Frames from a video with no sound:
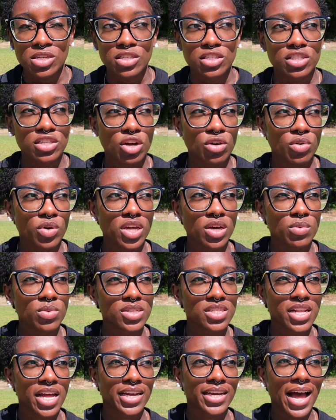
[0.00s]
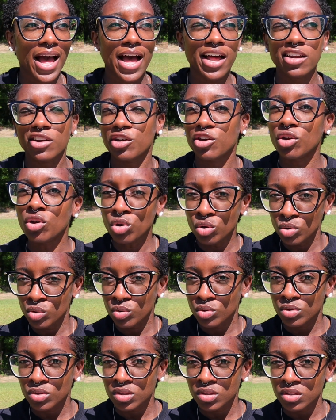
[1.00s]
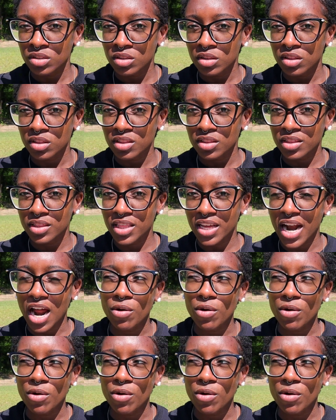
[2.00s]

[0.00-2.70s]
So it was like I knew that